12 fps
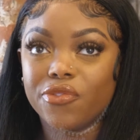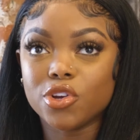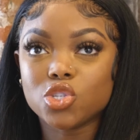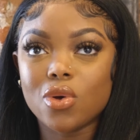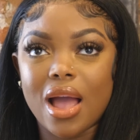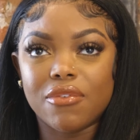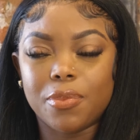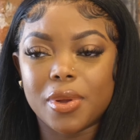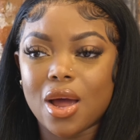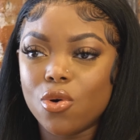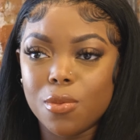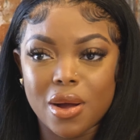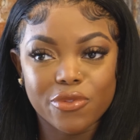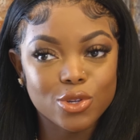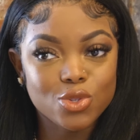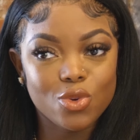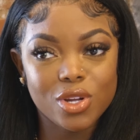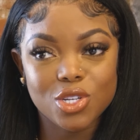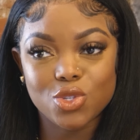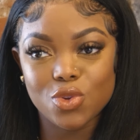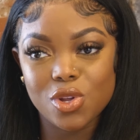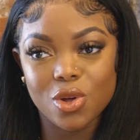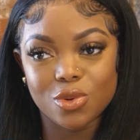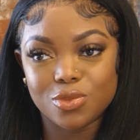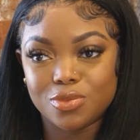first song I ever put out was my first song in the studio.